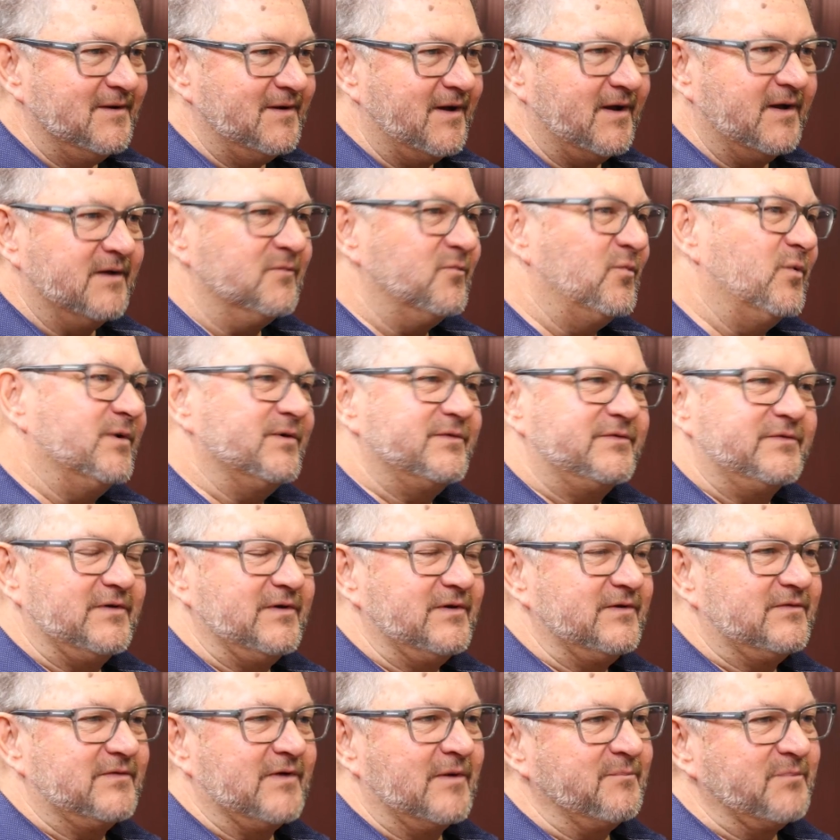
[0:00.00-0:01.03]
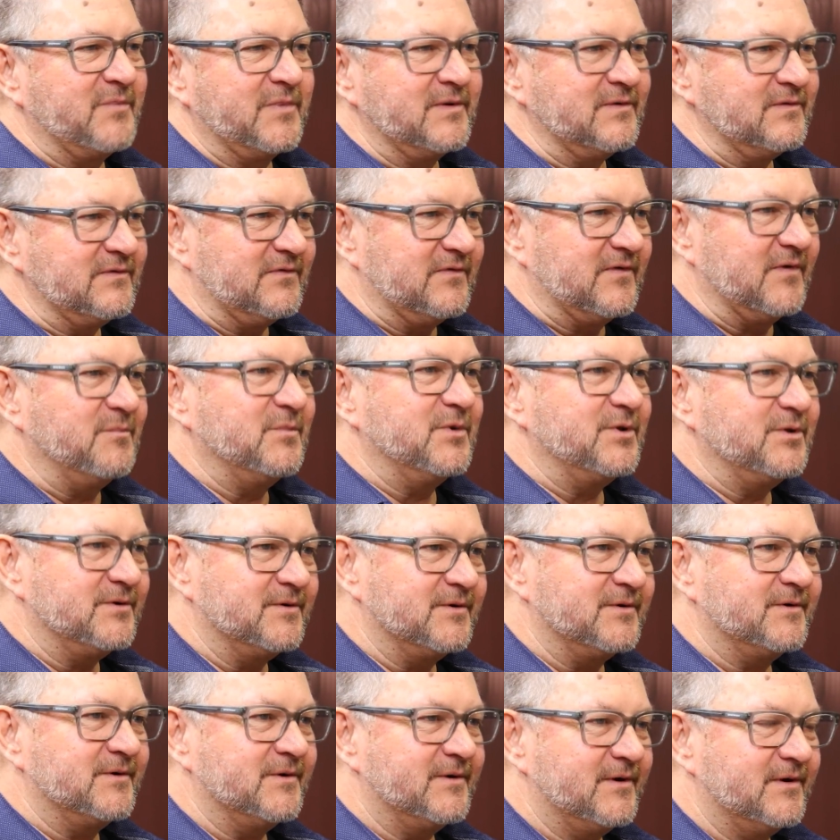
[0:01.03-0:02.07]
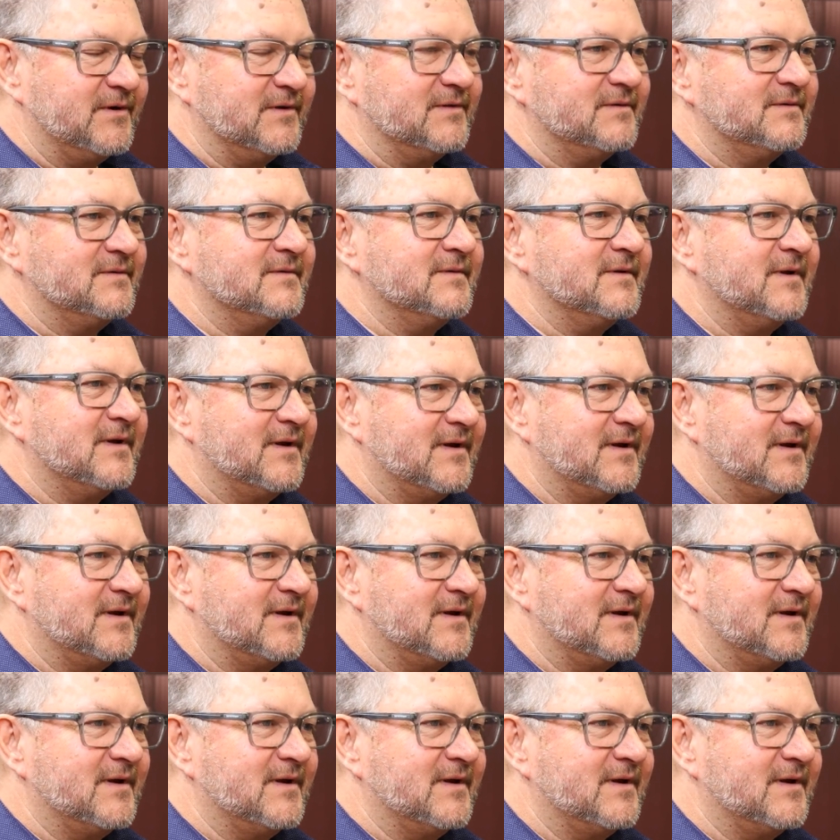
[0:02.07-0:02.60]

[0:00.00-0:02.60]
and we'll see something similar in